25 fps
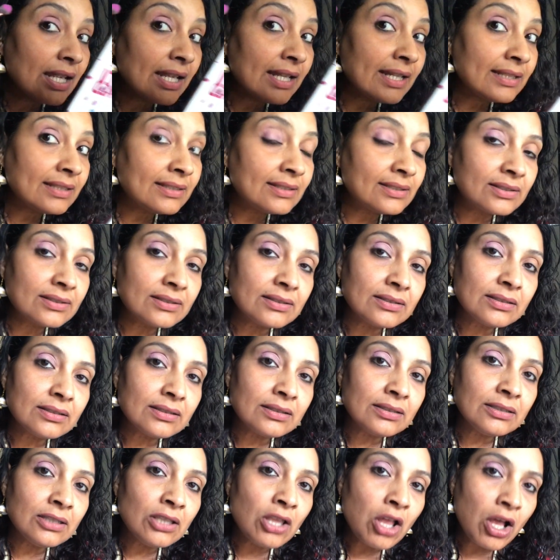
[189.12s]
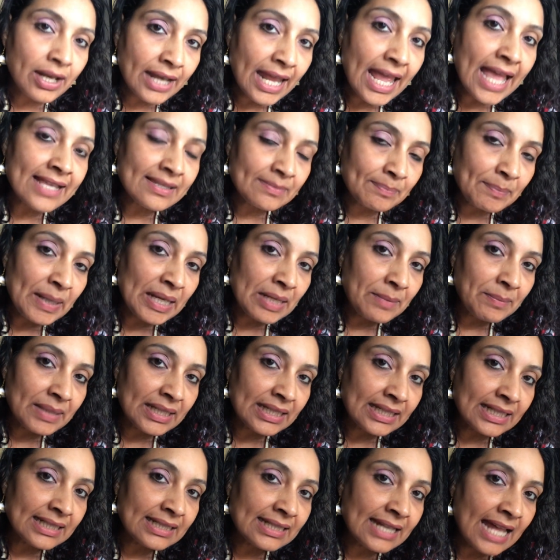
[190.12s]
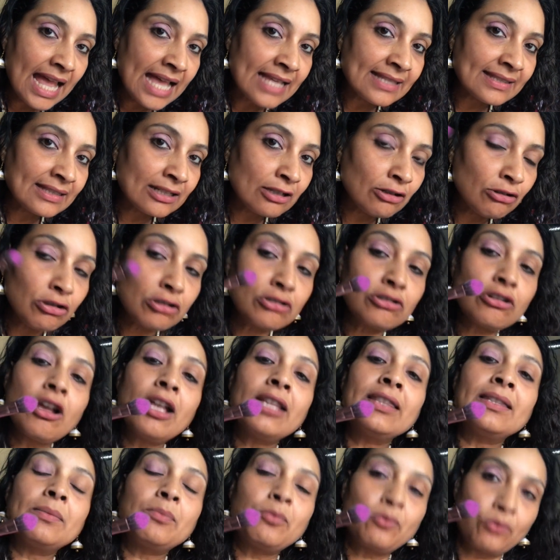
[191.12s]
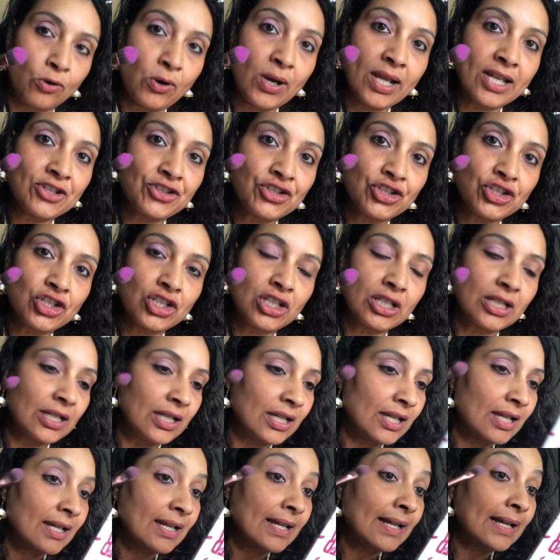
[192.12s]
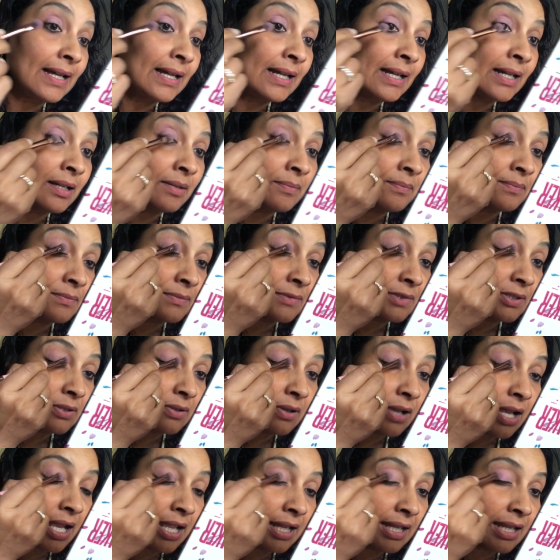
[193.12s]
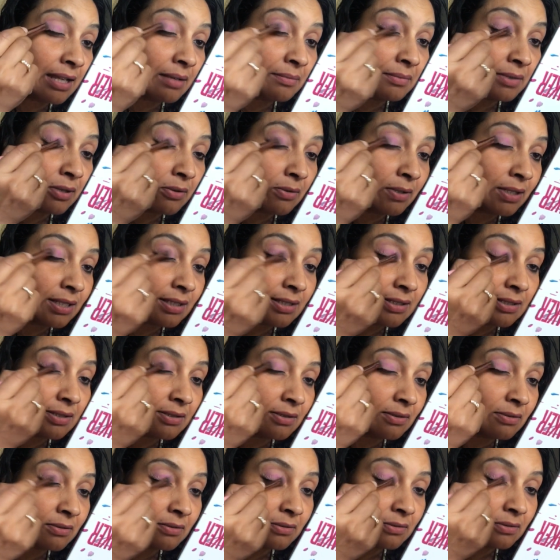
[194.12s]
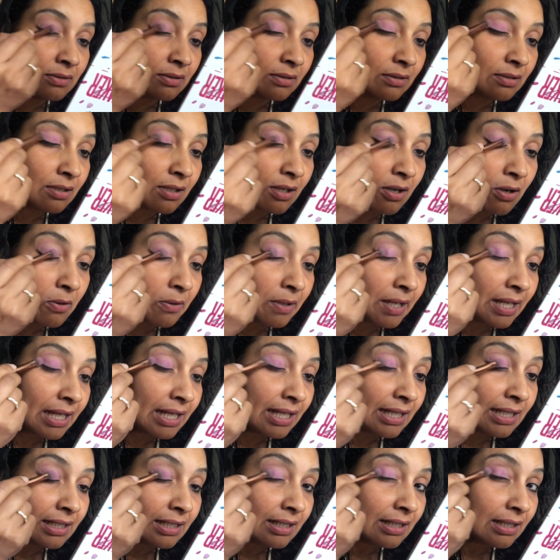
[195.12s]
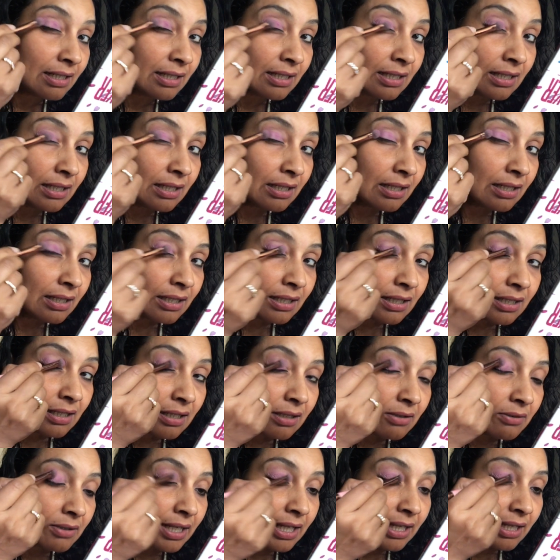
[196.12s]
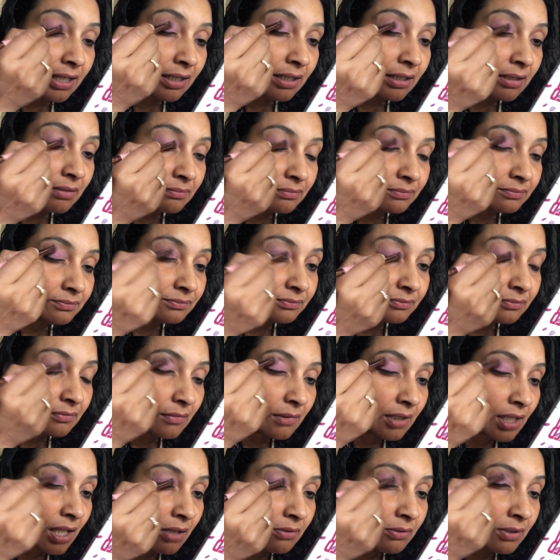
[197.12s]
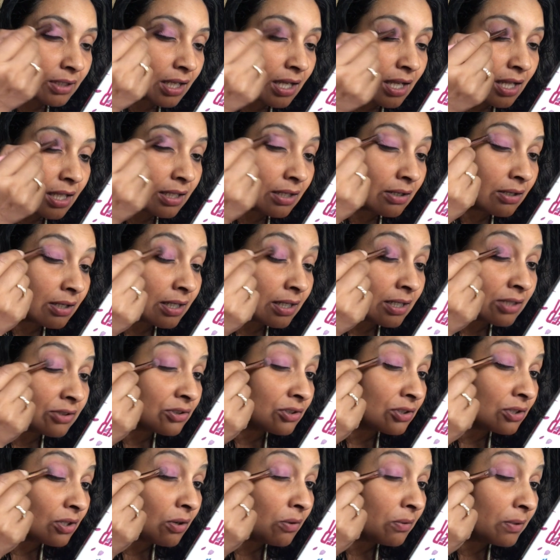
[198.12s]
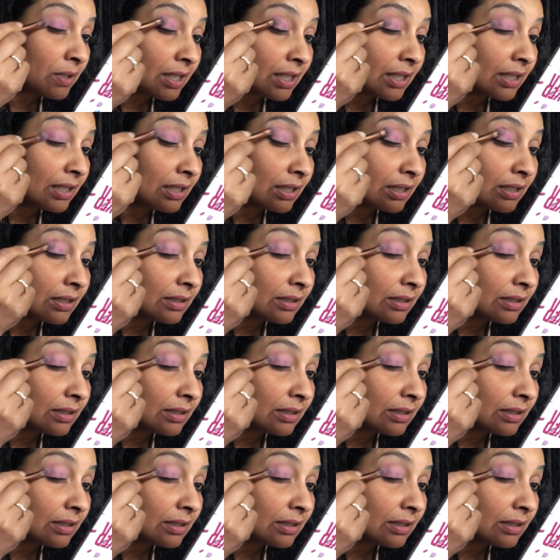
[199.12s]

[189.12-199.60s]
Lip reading: It's not as pigmented as it looked on the brush, so I am going to go in. Okay, now the color is showing.